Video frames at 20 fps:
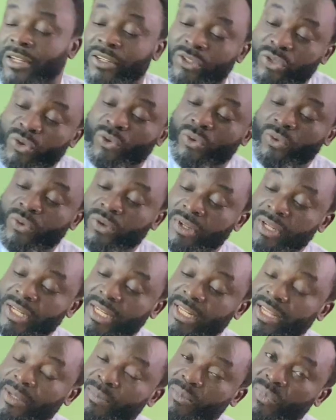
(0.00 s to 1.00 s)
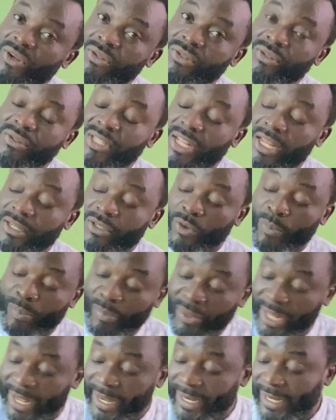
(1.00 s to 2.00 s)
So the muscles that
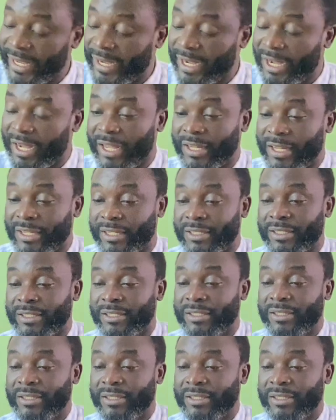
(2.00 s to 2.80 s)
supply the hand